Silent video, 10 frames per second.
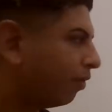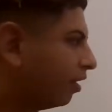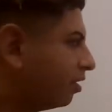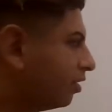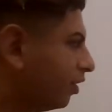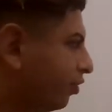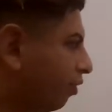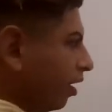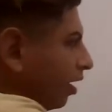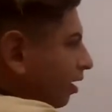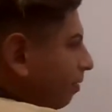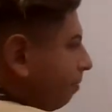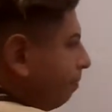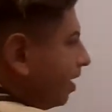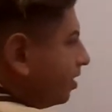So this is a drug
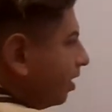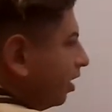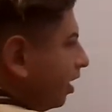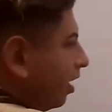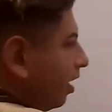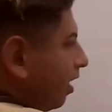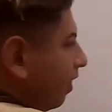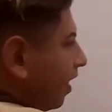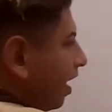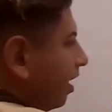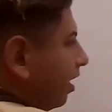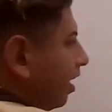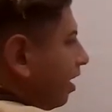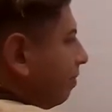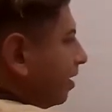basically that
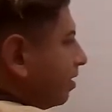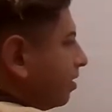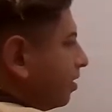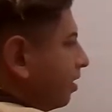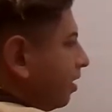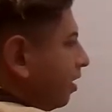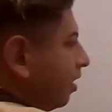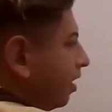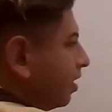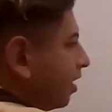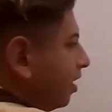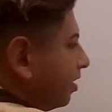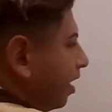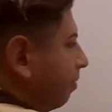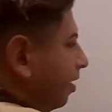inhibits this
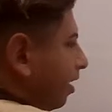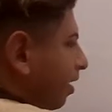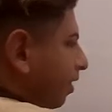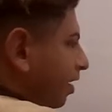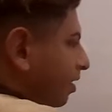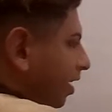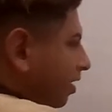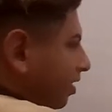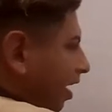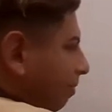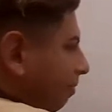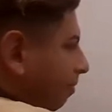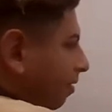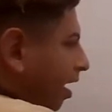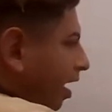enzyme. This
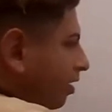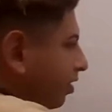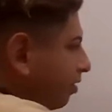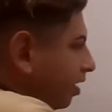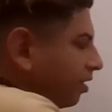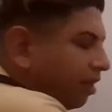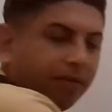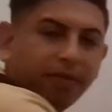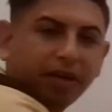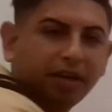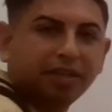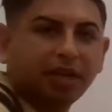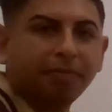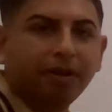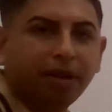enzyme, angiotensin converting
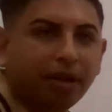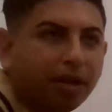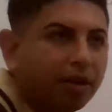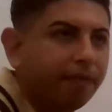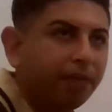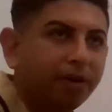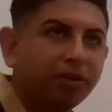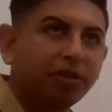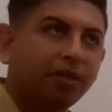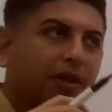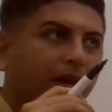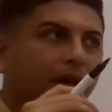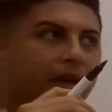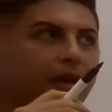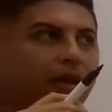enzyme, converts
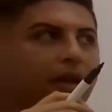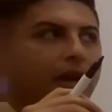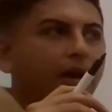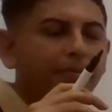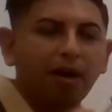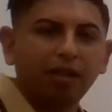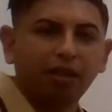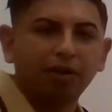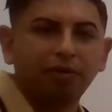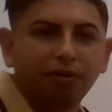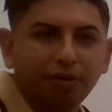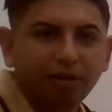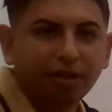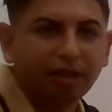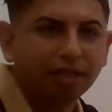a molecule
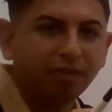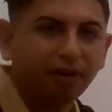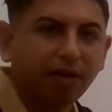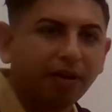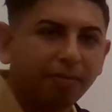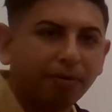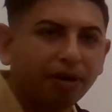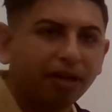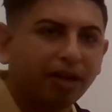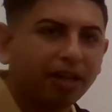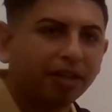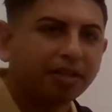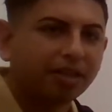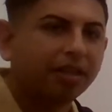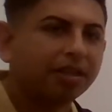that's very important in
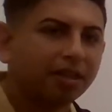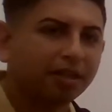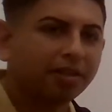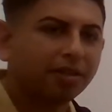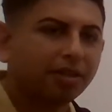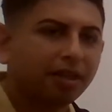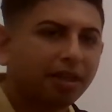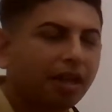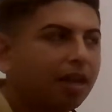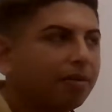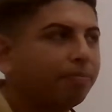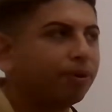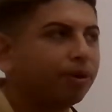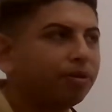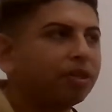the synthesis and
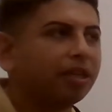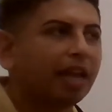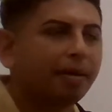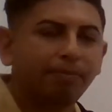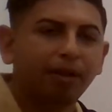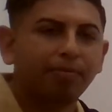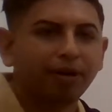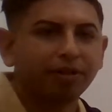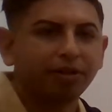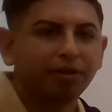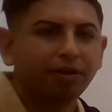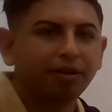producing that blood pressure